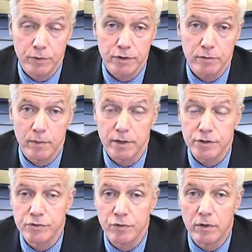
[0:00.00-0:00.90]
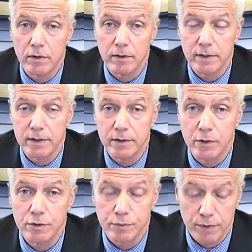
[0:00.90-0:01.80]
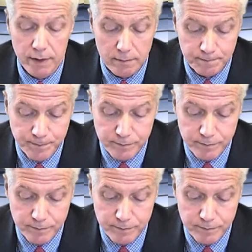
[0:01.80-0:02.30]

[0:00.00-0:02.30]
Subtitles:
which are much stronger than the nose wheel,